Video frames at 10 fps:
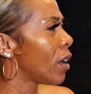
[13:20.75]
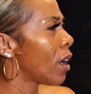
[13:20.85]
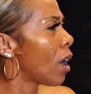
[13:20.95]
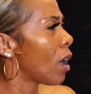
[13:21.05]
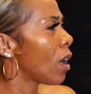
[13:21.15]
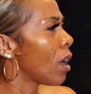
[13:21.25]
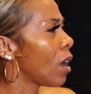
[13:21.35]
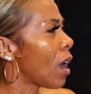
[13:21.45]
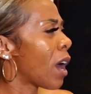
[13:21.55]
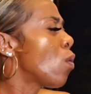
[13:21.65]

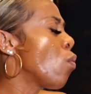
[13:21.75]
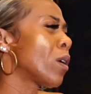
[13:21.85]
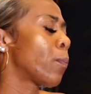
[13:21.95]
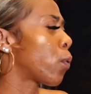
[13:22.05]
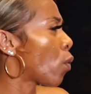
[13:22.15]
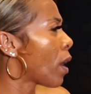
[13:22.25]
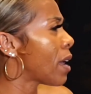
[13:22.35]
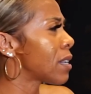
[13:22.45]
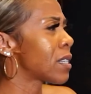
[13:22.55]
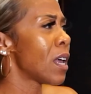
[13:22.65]
I don't want to
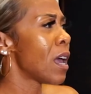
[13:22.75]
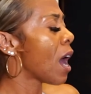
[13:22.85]
press.